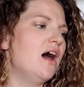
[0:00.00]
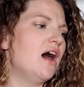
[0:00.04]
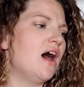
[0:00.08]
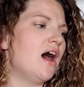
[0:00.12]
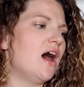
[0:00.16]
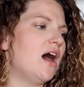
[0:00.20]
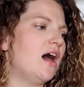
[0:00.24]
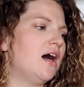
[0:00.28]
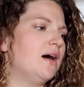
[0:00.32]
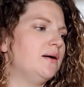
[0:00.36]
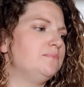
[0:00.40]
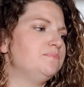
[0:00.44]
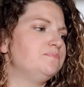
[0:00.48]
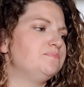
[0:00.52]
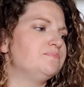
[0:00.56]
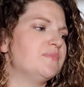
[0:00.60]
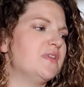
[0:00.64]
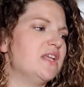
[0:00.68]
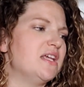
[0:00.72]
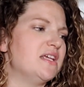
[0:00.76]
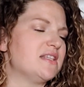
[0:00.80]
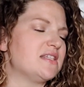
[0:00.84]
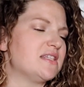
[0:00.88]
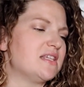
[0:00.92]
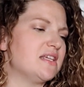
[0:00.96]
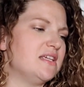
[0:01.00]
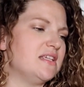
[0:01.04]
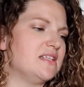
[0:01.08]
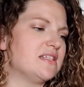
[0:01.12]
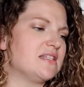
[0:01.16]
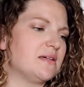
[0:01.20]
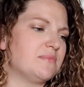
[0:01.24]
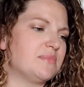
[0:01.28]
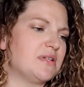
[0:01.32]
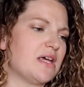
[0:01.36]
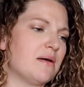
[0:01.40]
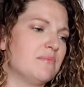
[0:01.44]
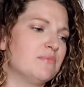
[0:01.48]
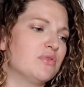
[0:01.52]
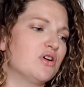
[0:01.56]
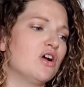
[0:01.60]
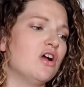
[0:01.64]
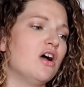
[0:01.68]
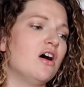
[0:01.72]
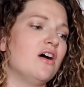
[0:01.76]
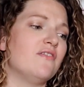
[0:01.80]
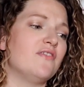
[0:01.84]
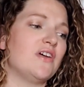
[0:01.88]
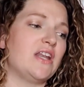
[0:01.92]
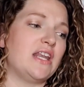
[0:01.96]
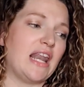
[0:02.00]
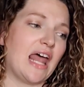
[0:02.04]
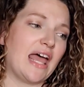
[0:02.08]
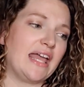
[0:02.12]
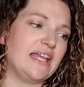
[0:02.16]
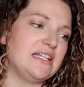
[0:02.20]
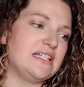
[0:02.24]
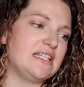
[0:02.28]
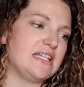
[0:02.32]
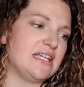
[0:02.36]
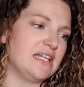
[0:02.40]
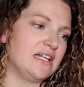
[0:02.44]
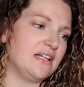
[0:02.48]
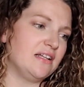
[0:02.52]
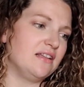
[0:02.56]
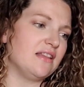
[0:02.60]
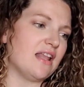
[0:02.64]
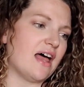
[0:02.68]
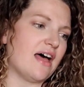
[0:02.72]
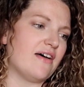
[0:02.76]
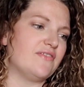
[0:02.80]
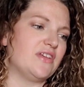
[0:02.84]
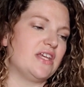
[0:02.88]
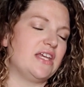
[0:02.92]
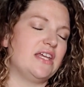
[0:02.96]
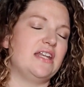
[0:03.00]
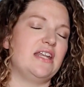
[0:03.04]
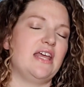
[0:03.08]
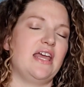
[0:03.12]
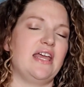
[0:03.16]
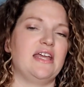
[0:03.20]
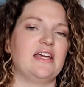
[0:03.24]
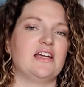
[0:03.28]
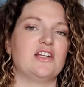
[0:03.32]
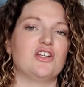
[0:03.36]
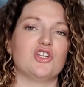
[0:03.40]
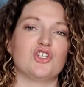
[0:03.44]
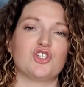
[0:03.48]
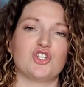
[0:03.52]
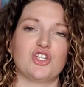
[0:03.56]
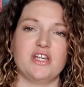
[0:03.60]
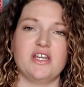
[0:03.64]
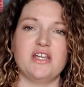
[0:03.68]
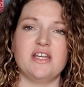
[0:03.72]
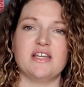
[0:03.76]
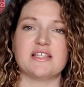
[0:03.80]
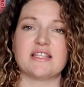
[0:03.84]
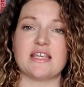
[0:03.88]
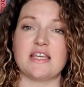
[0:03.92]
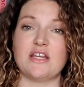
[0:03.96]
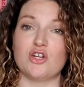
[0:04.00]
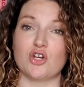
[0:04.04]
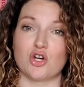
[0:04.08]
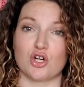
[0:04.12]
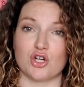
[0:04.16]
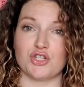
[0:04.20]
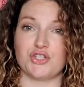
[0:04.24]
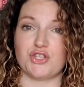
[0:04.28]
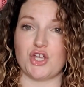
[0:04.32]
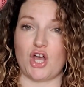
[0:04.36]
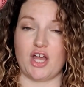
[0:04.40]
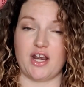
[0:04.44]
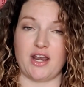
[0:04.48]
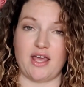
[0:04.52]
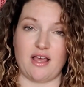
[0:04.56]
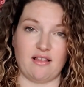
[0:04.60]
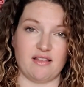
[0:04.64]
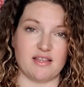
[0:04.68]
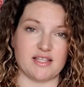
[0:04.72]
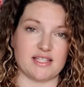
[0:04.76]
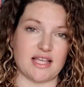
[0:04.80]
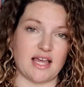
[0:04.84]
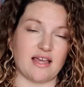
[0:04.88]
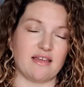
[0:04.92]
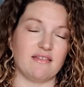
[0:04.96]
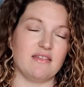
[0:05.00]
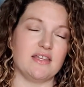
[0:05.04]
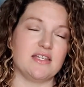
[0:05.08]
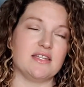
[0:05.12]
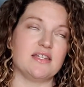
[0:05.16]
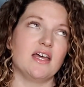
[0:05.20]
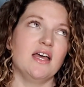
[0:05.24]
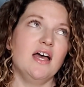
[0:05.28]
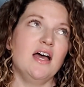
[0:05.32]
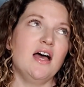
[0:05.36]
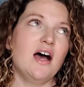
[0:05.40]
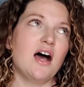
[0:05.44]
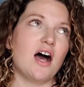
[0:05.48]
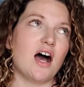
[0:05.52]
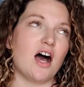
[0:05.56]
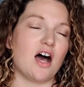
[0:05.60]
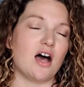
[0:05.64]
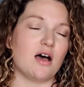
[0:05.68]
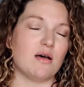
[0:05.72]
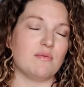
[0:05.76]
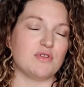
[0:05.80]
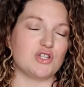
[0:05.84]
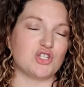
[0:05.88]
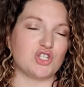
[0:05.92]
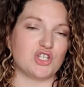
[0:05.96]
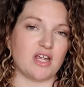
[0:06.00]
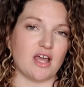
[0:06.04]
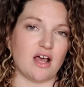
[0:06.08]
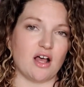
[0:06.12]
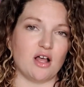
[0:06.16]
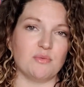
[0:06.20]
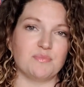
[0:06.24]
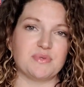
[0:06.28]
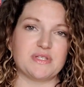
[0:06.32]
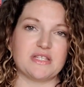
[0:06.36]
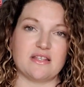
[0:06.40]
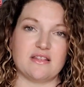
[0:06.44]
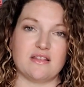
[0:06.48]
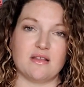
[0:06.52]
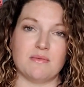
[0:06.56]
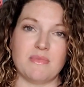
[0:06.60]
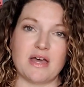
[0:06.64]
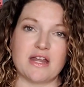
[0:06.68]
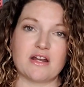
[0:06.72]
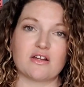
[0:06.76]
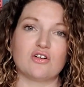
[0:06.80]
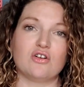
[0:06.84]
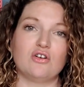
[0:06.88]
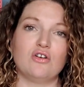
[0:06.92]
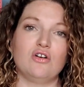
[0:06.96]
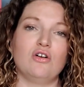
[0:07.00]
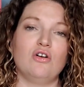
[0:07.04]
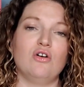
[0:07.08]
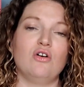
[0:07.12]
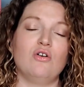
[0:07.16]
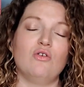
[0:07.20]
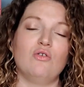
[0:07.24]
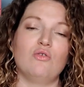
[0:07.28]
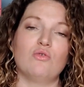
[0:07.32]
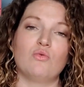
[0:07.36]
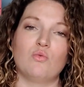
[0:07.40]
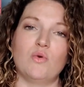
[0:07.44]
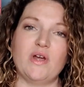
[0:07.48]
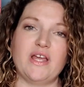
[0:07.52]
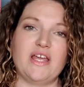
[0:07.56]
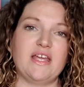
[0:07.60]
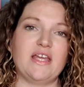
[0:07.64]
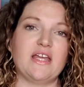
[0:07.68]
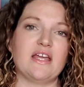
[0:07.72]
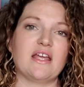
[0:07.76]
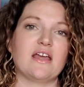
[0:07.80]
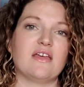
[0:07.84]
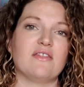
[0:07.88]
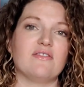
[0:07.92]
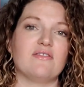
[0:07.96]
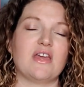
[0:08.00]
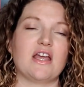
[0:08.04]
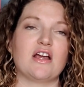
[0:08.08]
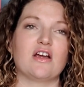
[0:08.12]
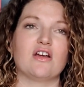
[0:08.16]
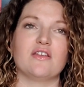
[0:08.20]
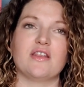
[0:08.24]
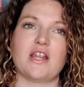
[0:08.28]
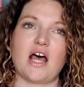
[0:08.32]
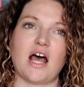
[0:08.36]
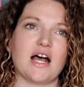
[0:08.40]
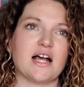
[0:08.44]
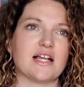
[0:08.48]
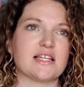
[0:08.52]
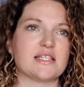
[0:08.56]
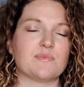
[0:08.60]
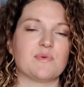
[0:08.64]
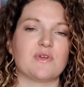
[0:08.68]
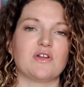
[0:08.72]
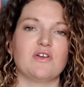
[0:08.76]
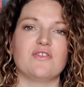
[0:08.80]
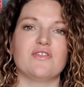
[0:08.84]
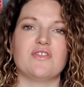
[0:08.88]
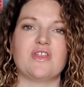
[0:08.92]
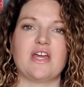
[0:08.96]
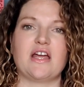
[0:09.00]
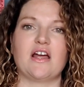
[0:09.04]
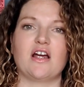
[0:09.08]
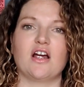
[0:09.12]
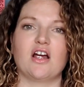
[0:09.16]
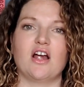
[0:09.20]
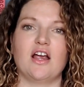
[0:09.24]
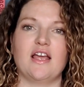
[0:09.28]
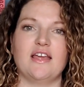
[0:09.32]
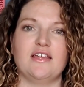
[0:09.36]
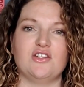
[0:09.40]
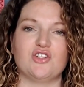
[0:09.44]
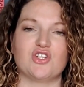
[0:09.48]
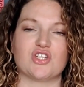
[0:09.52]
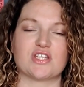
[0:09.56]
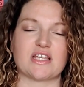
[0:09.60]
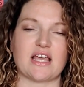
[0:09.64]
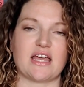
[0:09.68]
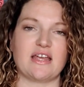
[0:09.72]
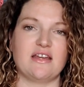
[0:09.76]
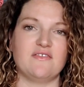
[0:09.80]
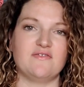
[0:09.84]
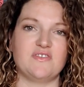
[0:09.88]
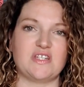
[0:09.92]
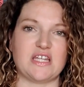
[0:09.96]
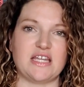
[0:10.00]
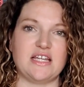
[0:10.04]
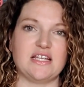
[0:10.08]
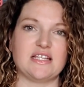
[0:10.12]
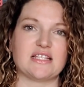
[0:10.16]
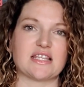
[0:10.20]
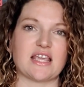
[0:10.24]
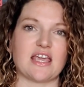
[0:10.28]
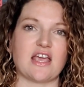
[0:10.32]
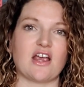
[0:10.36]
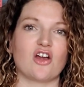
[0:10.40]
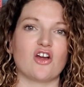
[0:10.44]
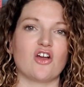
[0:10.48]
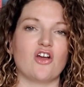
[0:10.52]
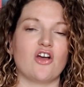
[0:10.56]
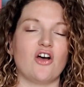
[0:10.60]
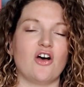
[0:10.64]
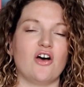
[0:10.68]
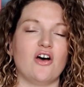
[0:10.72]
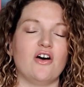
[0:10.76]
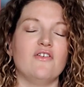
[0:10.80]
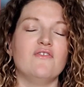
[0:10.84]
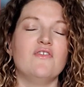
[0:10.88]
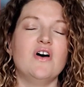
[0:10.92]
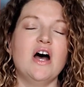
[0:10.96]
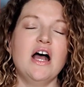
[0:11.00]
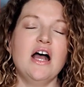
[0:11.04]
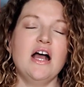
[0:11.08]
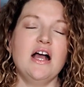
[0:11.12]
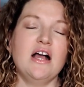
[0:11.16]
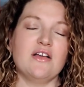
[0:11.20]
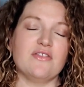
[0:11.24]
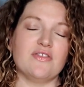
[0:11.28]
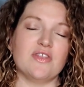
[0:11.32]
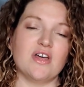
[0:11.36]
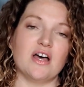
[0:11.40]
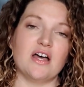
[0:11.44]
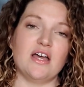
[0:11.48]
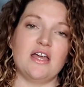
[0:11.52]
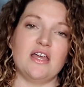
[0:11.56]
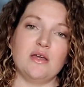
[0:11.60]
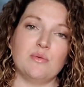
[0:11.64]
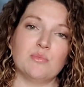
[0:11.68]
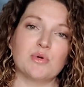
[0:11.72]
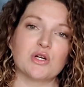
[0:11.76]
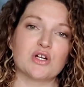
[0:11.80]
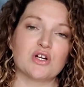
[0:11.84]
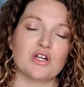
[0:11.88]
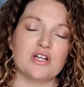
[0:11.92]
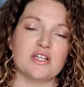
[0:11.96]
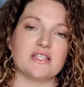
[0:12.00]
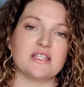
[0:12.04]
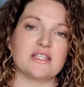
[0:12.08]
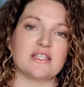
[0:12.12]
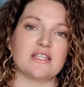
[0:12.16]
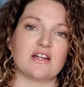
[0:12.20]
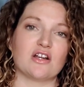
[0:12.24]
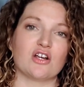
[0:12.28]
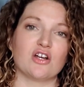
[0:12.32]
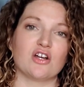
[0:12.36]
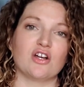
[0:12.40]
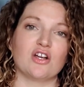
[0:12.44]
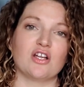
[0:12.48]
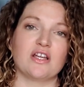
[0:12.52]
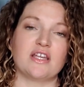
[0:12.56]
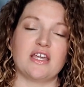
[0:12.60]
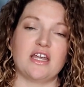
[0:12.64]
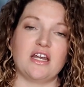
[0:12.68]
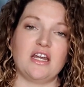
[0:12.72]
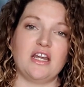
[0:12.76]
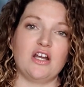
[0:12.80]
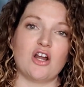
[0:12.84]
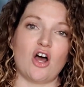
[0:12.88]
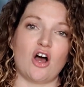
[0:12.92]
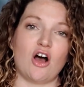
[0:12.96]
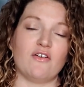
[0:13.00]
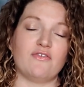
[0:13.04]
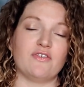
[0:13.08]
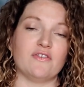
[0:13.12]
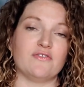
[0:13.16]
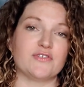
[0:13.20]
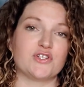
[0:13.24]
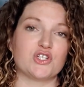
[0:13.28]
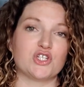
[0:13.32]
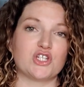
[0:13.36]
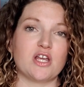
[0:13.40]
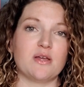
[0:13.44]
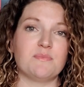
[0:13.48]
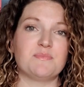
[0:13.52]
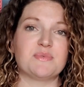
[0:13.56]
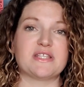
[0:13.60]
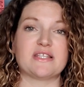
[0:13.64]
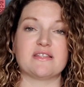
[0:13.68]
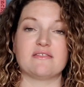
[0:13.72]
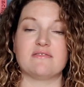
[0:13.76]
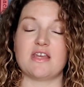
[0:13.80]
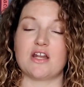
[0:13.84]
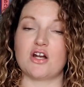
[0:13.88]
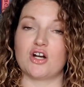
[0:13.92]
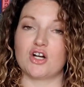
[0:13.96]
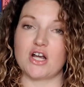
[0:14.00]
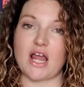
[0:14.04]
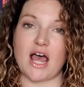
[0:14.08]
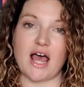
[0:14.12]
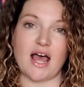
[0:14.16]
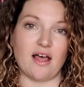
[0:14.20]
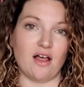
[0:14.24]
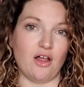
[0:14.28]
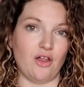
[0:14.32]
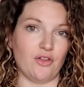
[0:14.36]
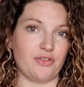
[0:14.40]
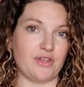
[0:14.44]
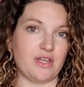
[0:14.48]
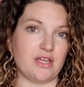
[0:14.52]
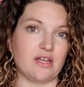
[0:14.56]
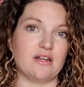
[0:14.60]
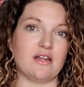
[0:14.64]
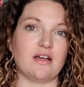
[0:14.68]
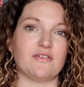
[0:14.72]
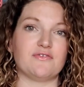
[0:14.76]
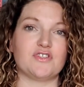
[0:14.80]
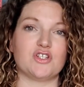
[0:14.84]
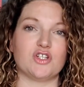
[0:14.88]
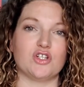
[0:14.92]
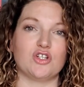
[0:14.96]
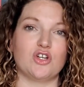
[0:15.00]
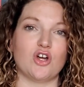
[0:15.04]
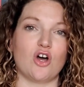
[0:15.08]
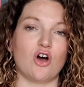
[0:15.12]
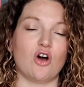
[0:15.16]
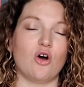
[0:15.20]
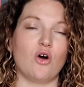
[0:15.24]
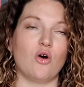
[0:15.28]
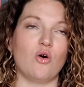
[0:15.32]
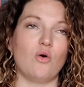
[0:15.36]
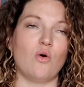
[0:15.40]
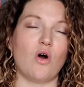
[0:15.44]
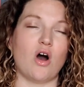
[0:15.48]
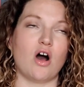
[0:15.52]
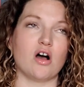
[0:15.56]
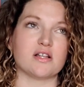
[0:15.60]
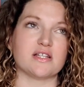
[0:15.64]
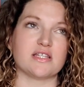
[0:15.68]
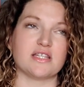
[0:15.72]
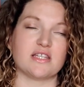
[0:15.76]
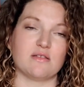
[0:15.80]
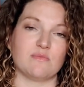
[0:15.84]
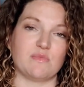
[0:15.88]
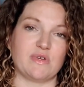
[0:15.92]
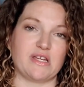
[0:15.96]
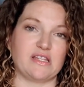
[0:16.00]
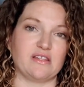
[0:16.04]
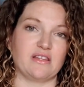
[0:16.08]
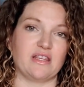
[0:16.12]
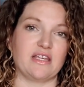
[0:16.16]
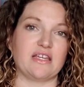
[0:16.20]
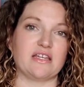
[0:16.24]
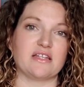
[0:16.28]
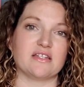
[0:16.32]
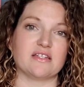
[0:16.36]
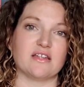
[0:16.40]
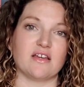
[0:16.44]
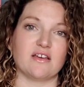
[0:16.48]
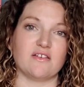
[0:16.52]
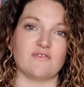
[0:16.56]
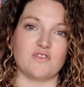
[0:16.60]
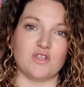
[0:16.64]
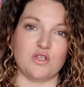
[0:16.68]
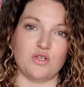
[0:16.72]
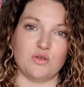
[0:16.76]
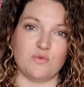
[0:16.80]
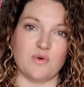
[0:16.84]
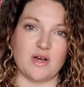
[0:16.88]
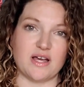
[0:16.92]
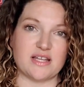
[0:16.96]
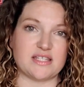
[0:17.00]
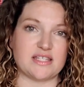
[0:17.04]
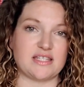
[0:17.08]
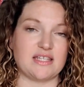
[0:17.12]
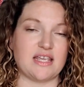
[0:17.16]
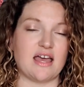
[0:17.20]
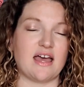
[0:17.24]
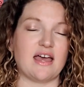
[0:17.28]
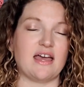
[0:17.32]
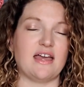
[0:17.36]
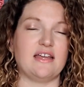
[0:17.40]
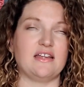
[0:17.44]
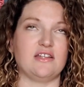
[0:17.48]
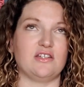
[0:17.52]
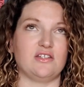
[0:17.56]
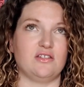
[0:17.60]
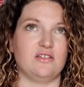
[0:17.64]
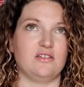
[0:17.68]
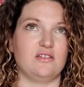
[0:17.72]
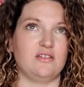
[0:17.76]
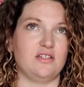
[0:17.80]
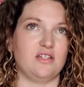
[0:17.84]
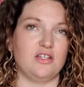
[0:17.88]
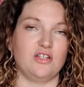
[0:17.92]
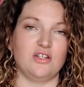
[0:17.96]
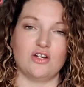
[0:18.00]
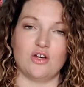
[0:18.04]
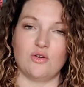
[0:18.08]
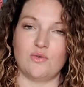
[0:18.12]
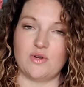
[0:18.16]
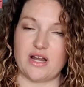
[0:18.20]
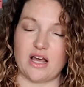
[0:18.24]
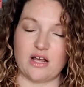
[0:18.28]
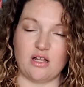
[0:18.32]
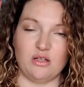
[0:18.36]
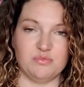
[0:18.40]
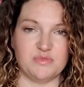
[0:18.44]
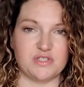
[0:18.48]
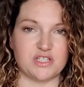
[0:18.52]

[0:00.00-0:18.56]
Um, it's in September of nineteen eleven, and she is a nurse on Ellis Island. Um, she helps in the medical wing there in the hospital there, and just kind of takes care of the immigrants that are getting off of ships that are not healthy enough to go onto the mainland of the U S yet, and, you know, and help